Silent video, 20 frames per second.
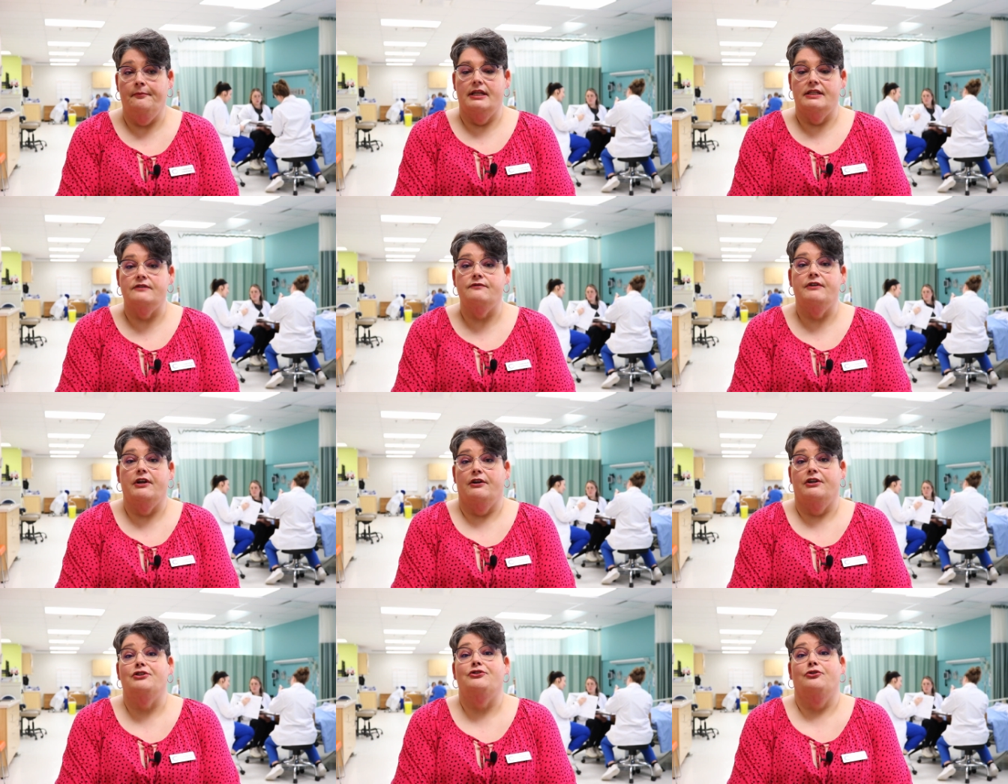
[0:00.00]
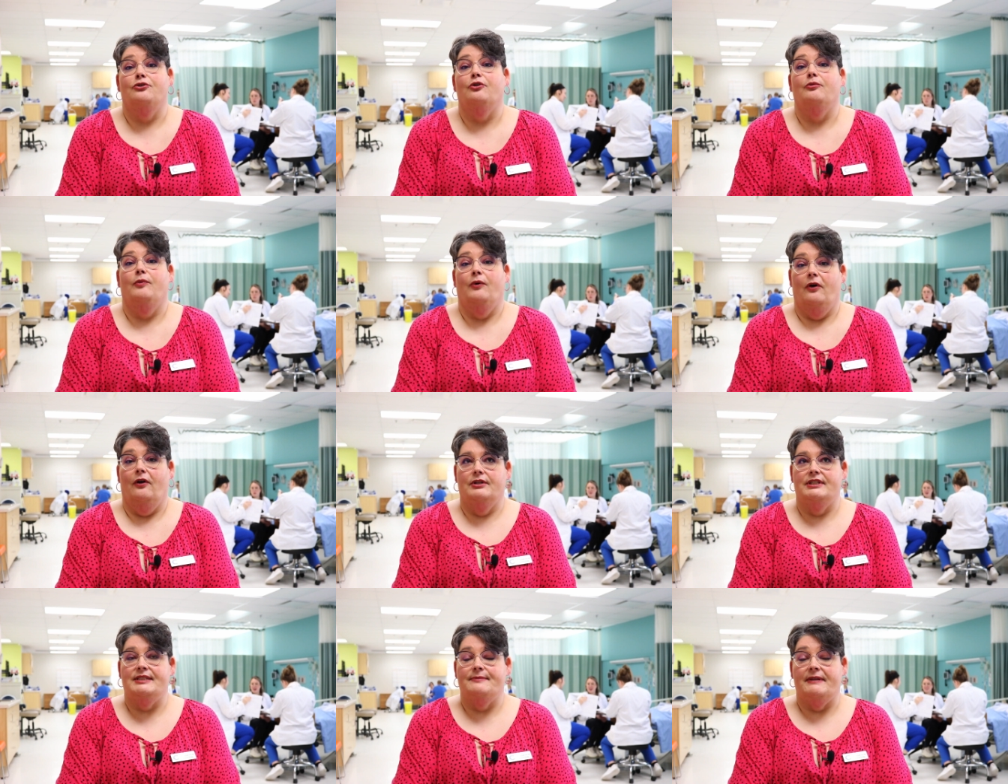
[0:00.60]
It's is very
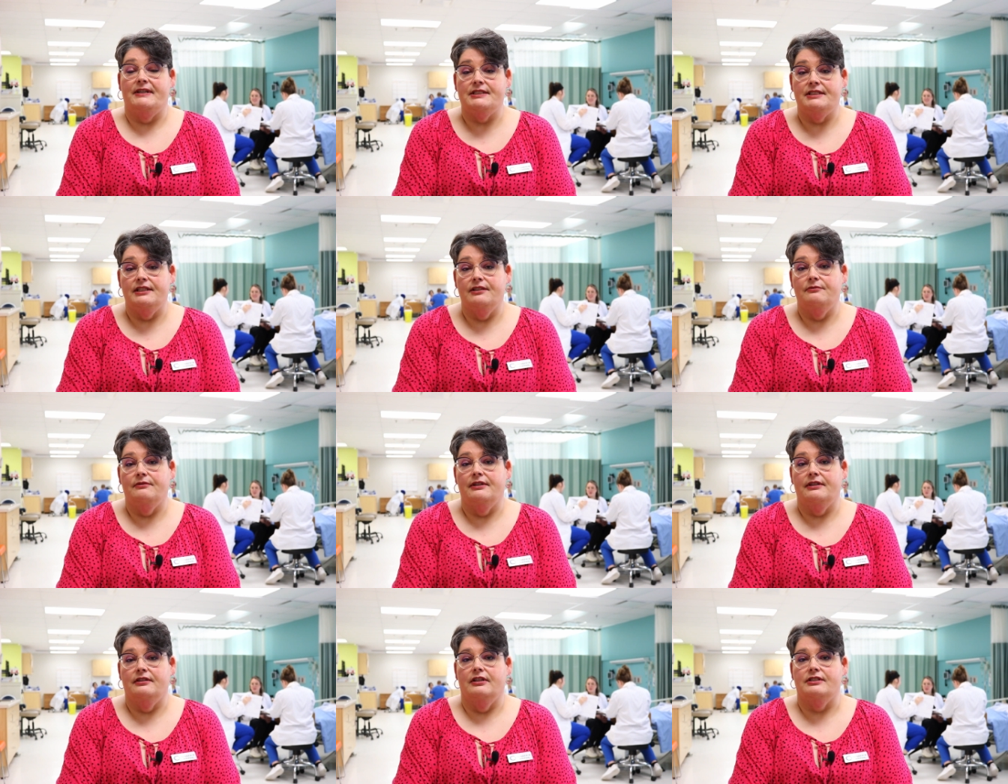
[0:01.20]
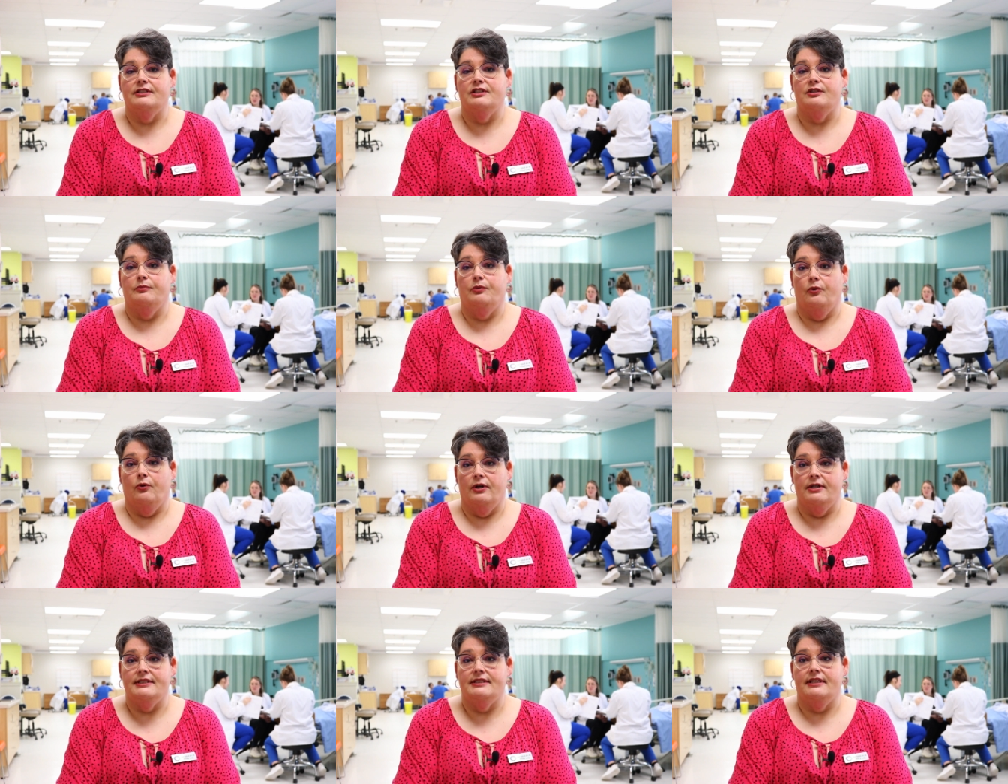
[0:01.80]
doable, especially with the
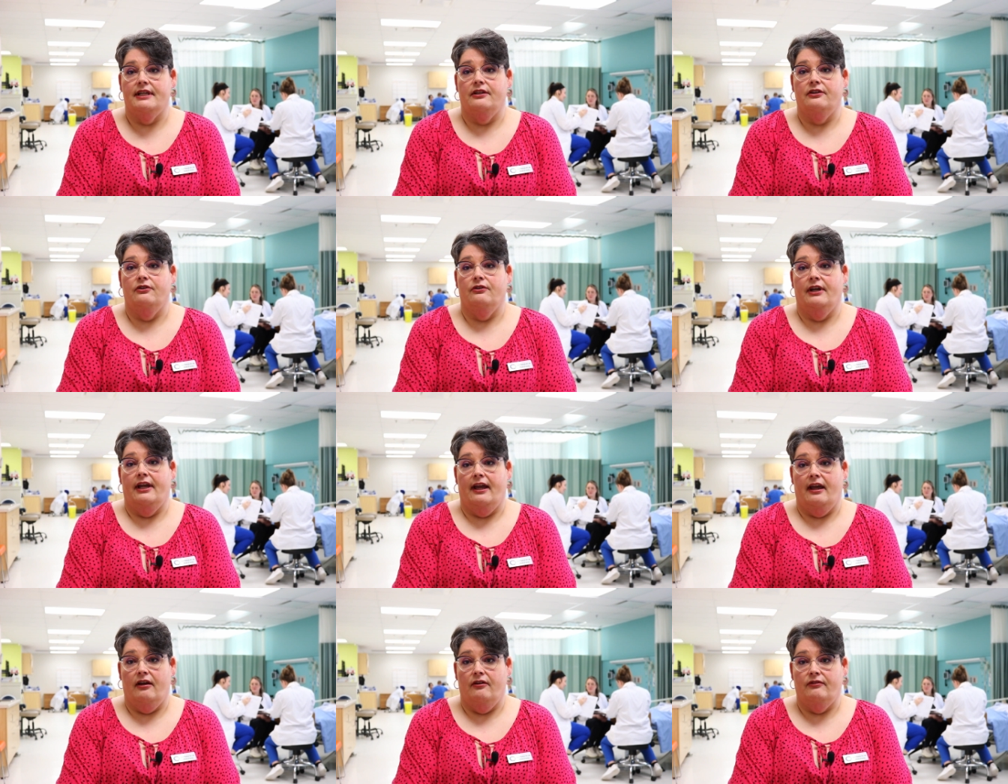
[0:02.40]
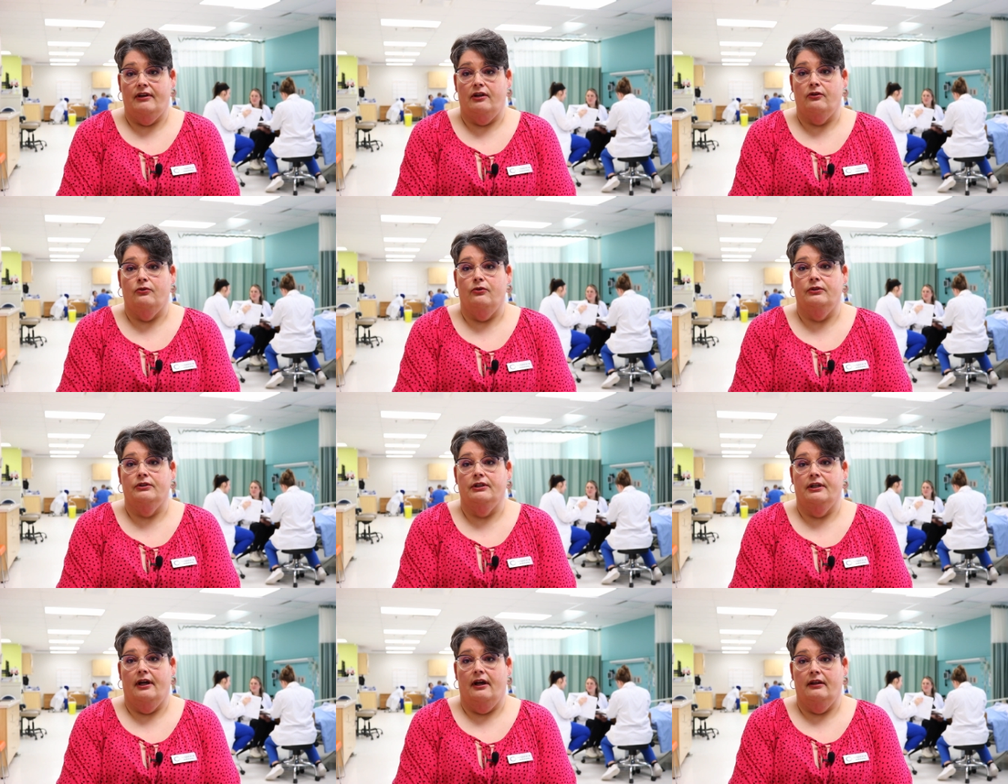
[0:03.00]
supports that you'll have at
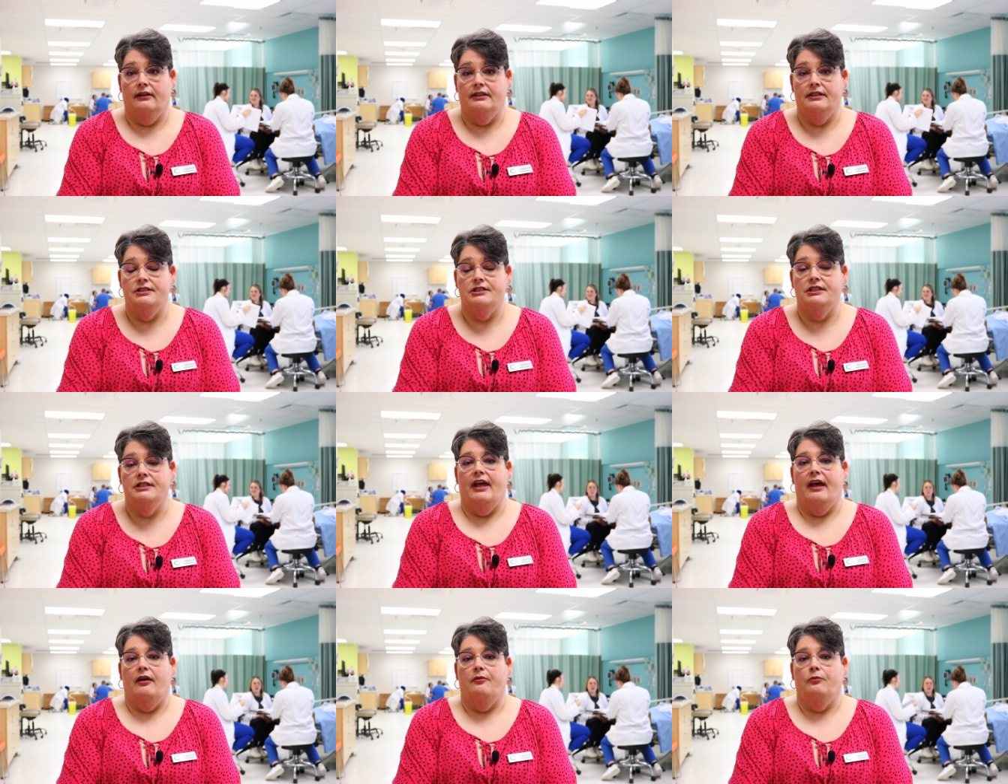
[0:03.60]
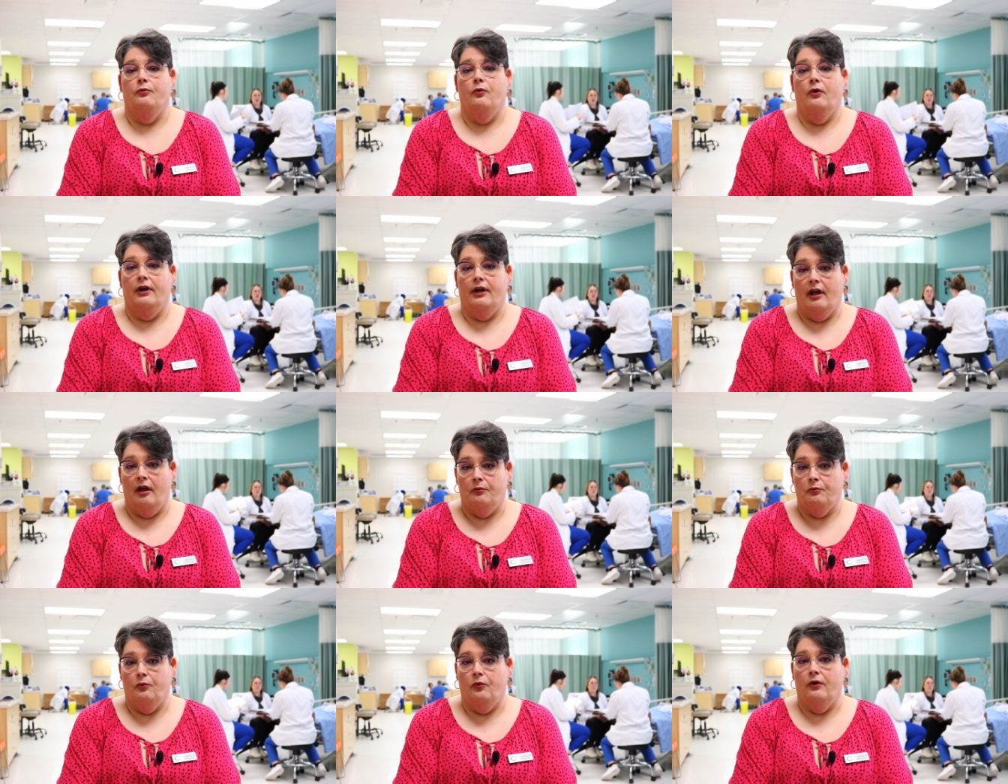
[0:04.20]
Oulton College. That
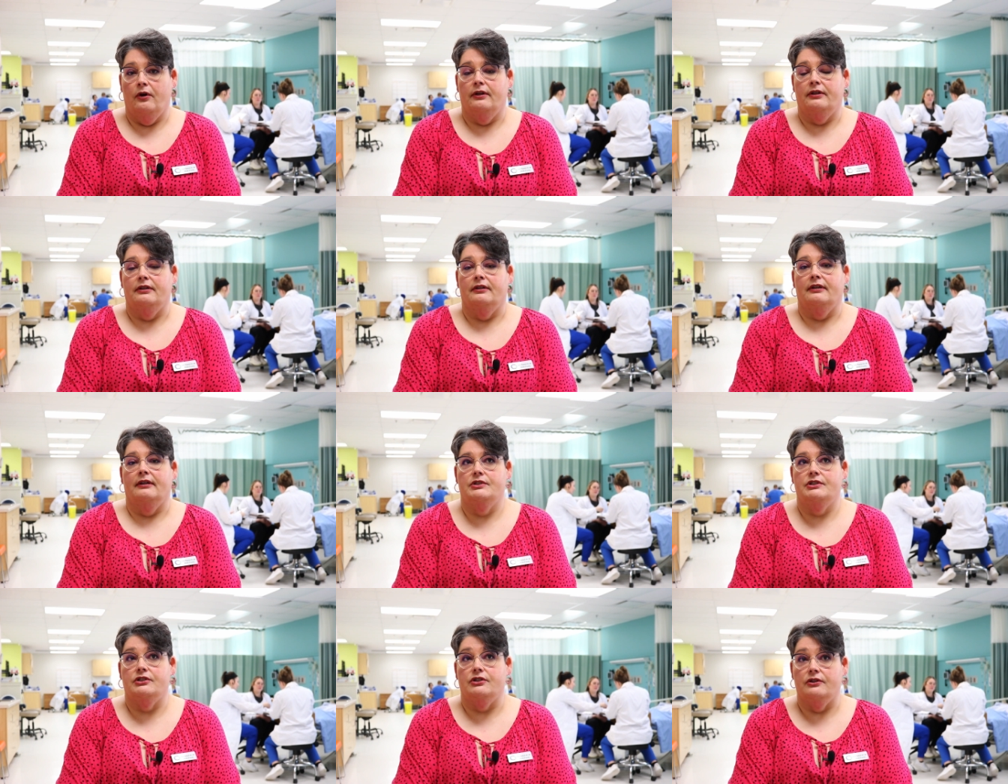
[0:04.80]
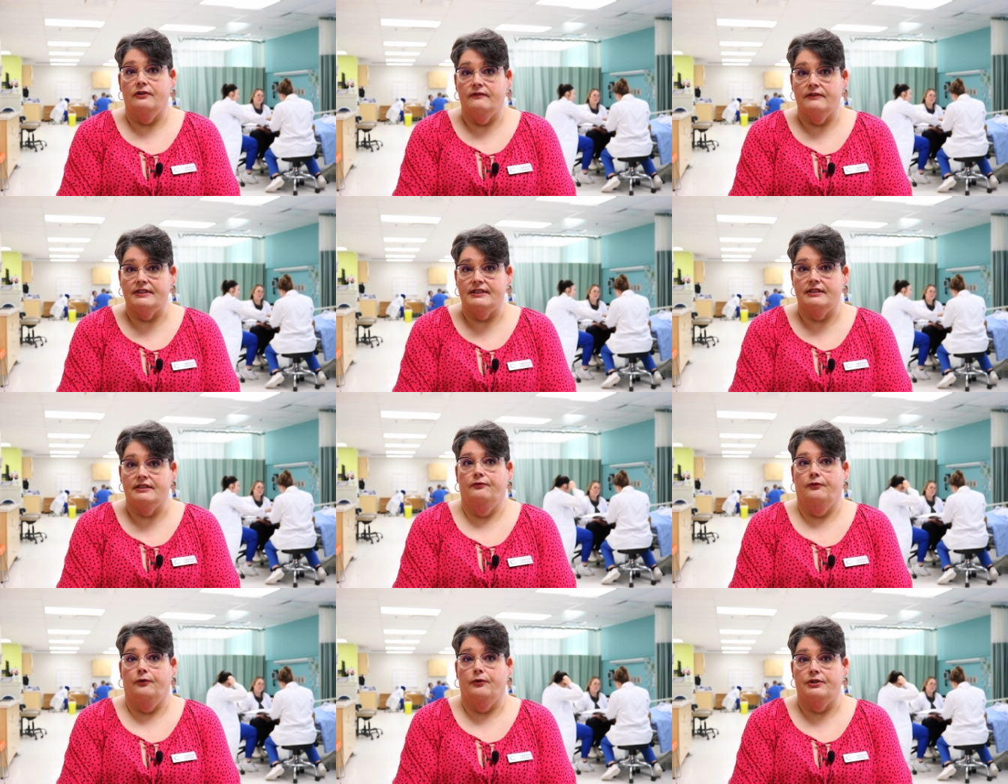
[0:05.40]
one-on-one -on -one
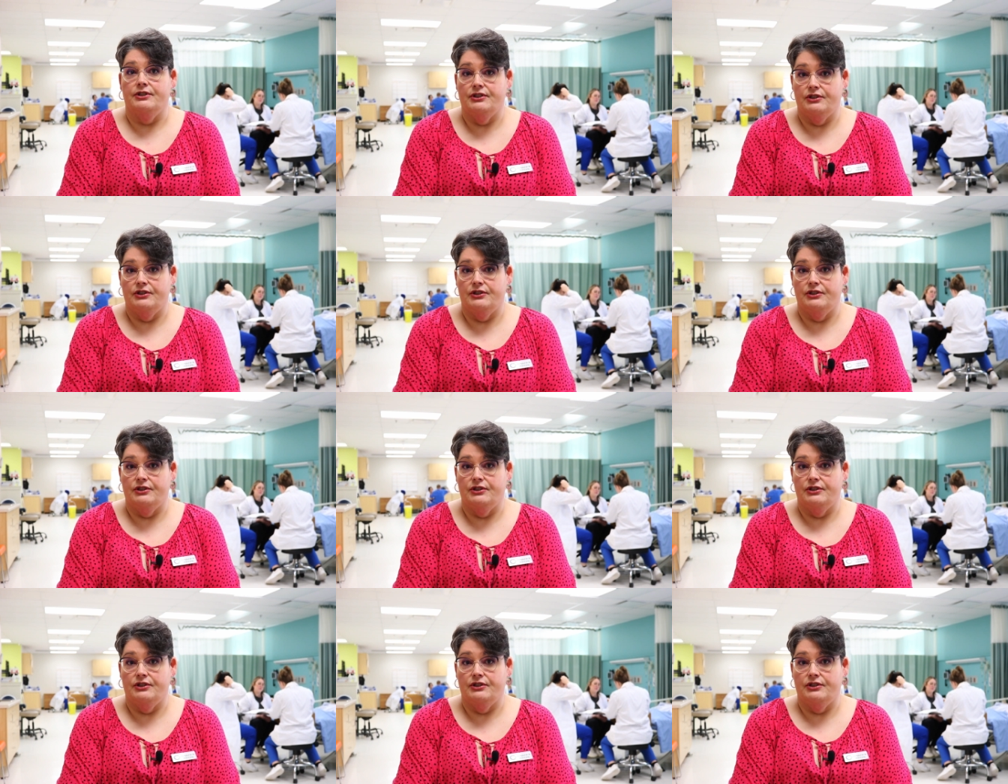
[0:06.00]
service for